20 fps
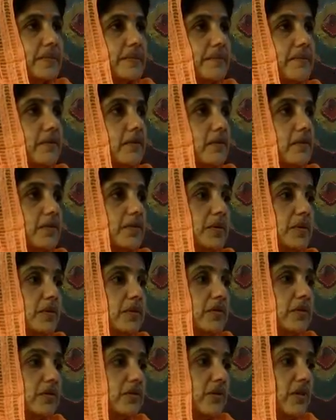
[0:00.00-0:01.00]
You know, because
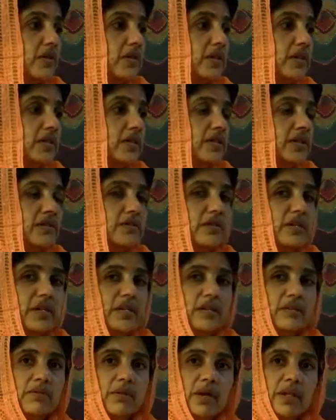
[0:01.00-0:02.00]
it's not easy to
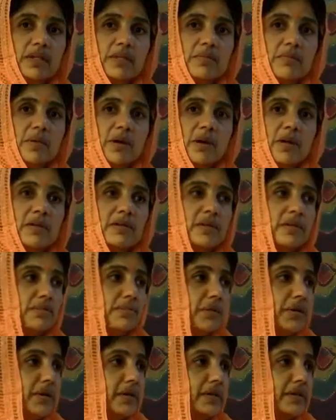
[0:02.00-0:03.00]
leave all the malls and
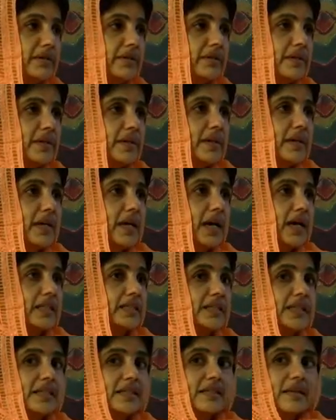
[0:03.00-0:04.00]
balls
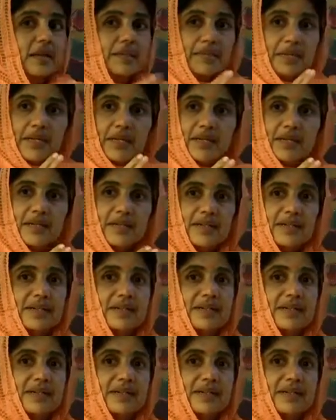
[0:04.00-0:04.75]
and then come here.